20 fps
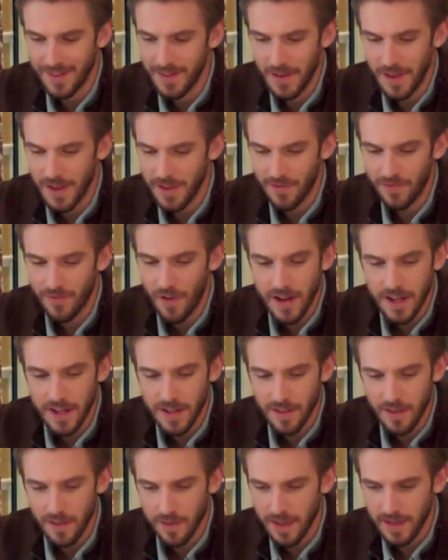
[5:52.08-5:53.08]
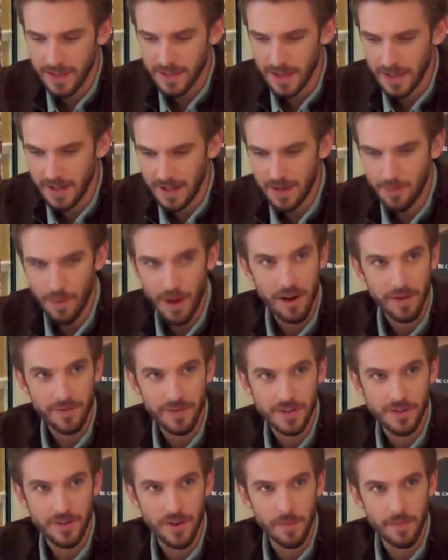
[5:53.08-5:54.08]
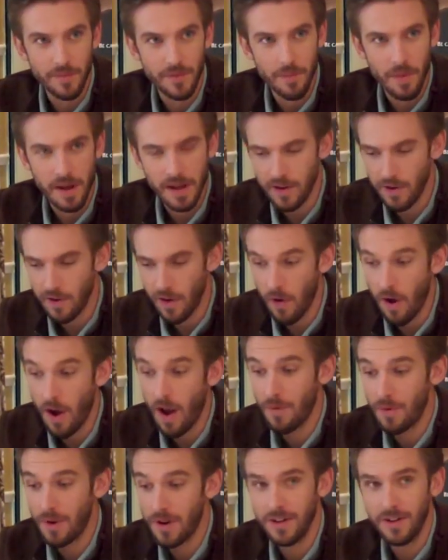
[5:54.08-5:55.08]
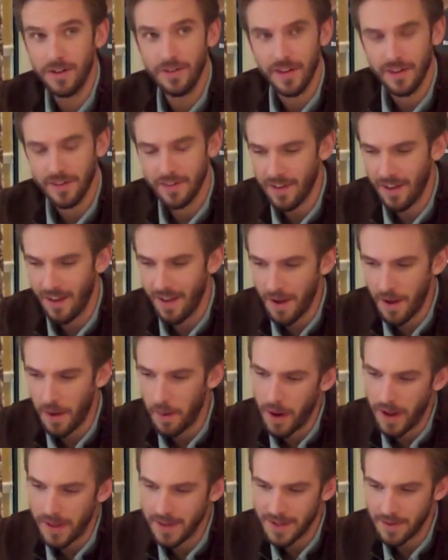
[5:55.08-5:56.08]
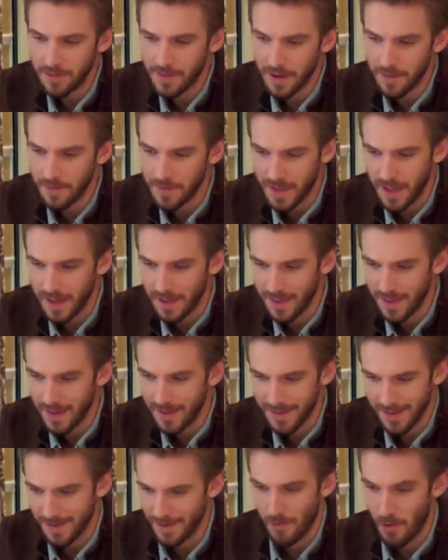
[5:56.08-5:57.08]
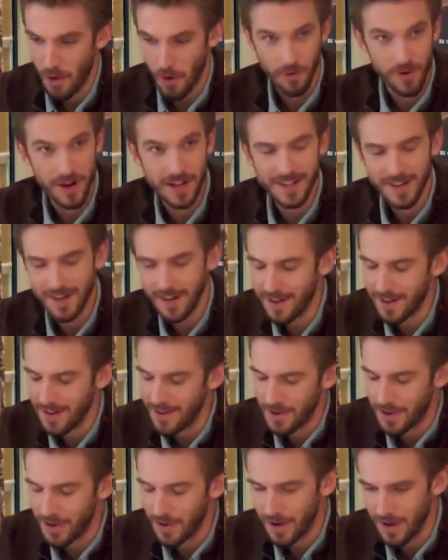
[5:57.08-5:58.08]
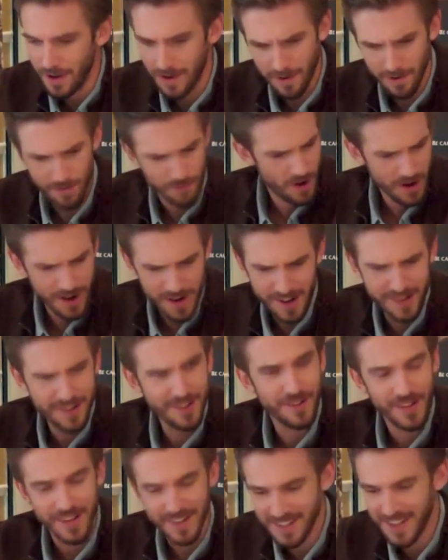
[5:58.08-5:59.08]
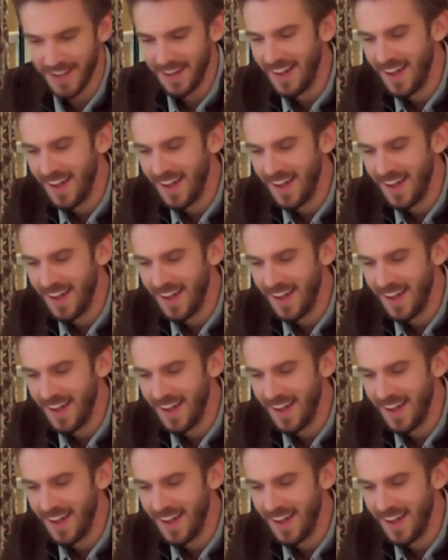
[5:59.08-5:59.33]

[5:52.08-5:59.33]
it's funny the things that leap out of a script that make you go, I want to do this. Um, and sometimes that, that's the wrong reason, and you do it, and you go, why did I do this?